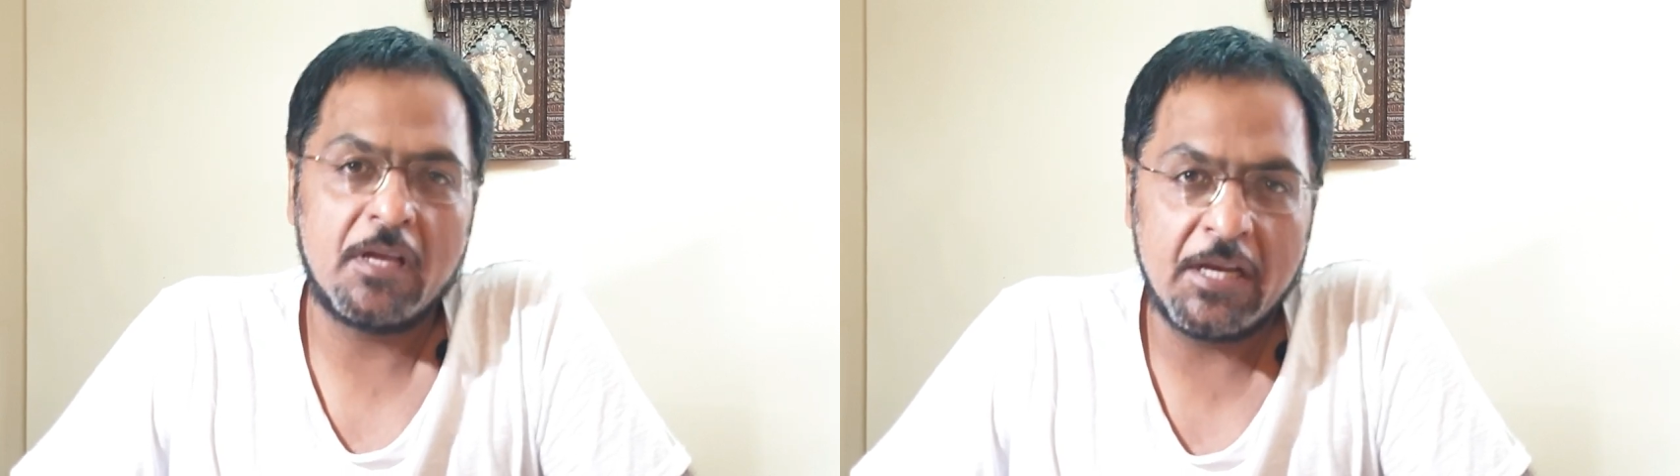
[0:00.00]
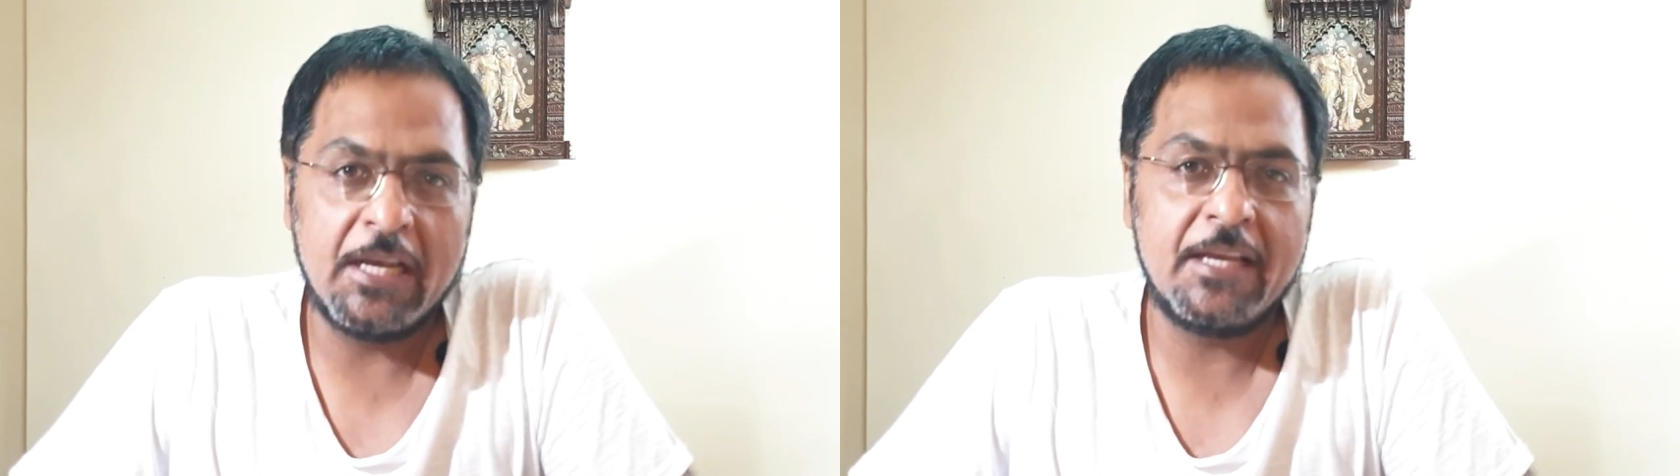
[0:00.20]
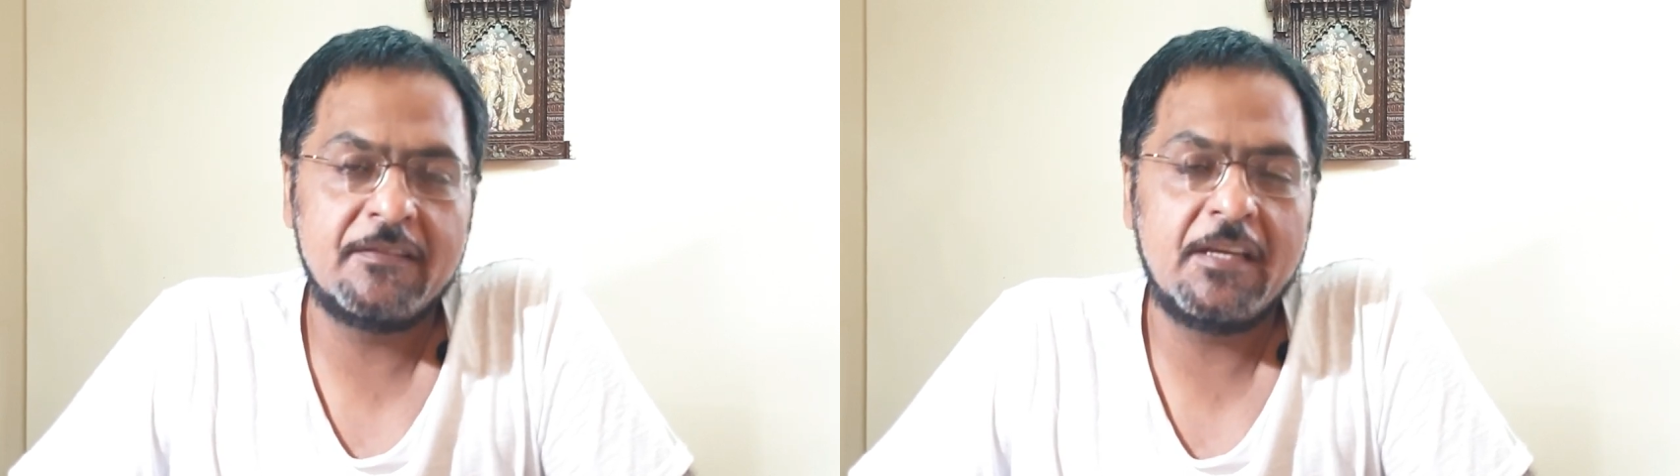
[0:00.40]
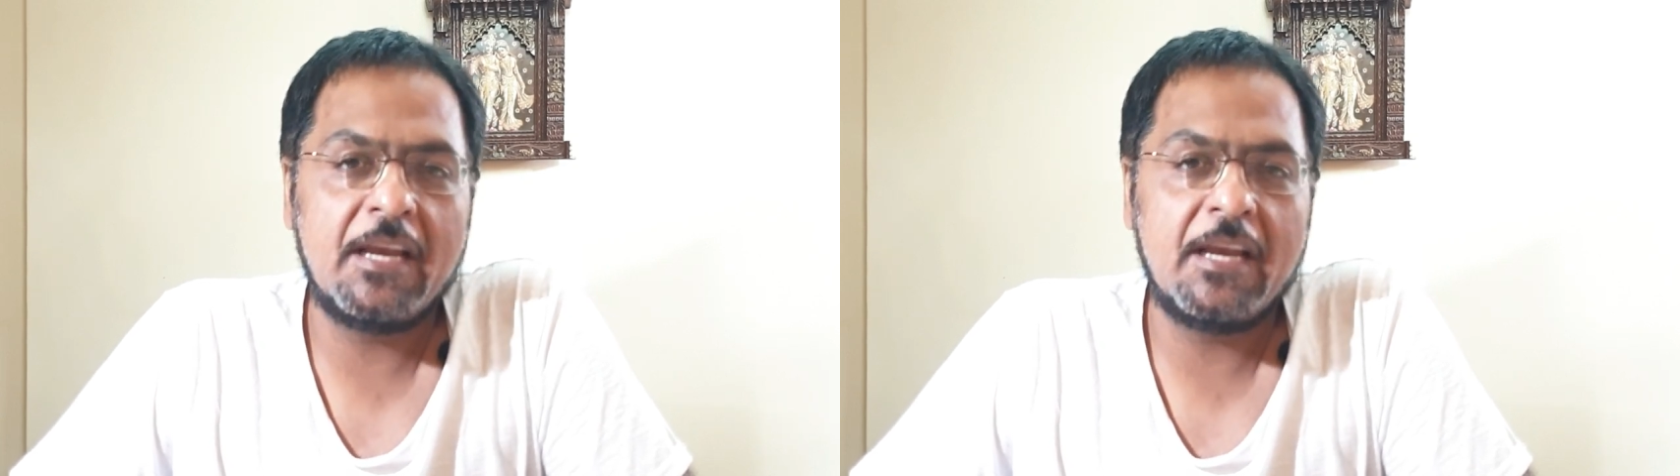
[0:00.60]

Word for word: released in